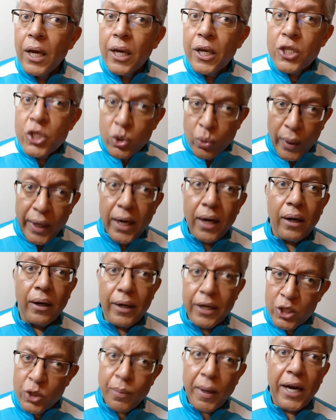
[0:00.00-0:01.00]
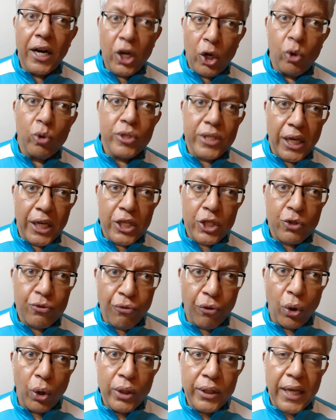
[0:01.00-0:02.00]
Swidler, despite losing, is
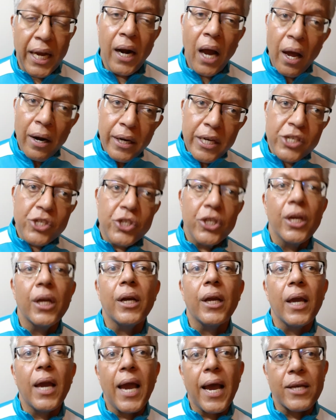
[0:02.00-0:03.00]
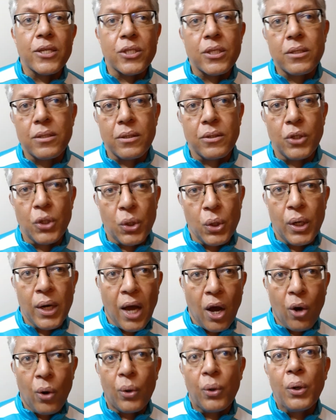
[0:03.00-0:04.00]
4th. And Anish Giri has
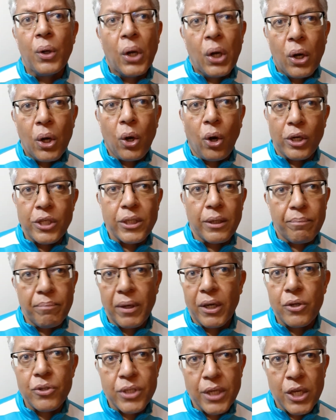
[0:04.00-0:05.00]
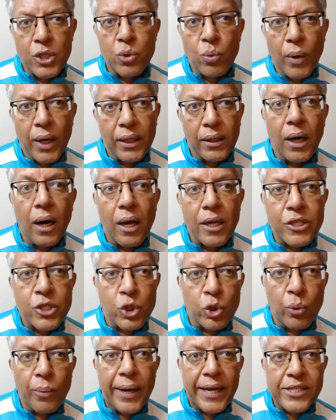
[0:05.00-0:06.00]
now caught up because he has won the last
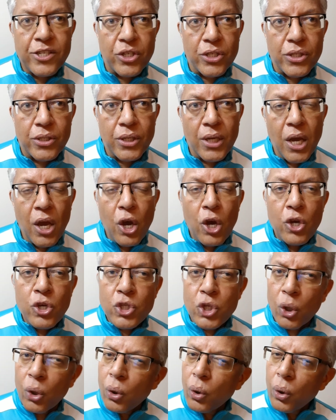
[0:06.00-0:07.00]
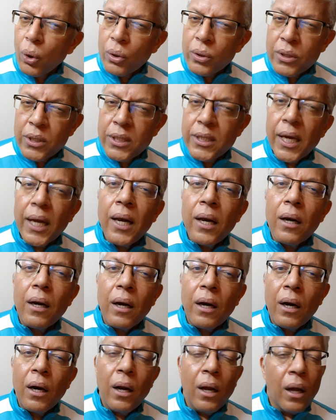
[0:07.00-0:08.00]
2 matches. So still
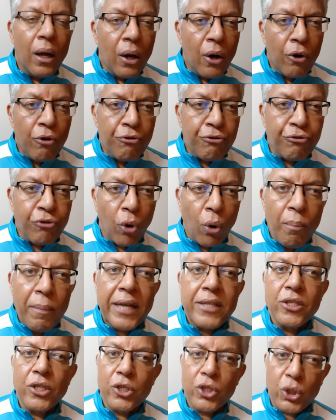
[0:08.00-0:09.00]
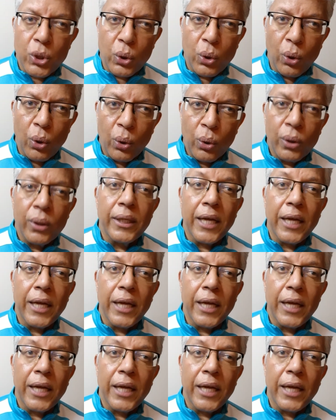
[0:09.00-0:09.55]
4 matches to go.